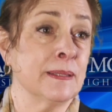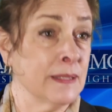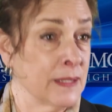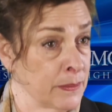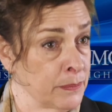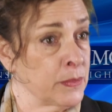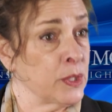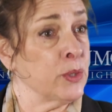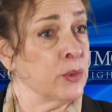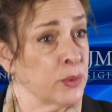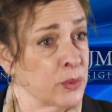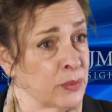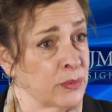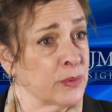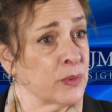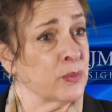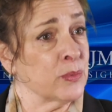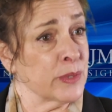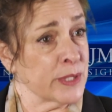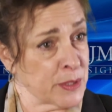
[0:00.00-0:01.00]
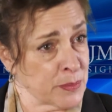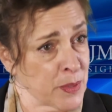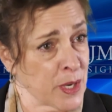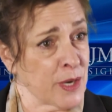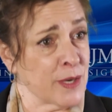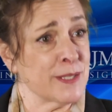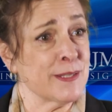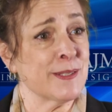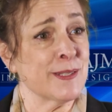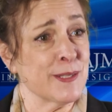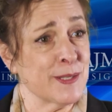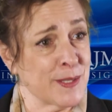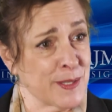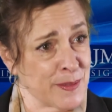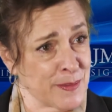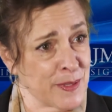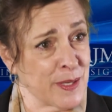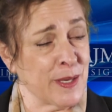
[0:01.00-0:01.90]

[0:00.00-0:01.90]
immune response, this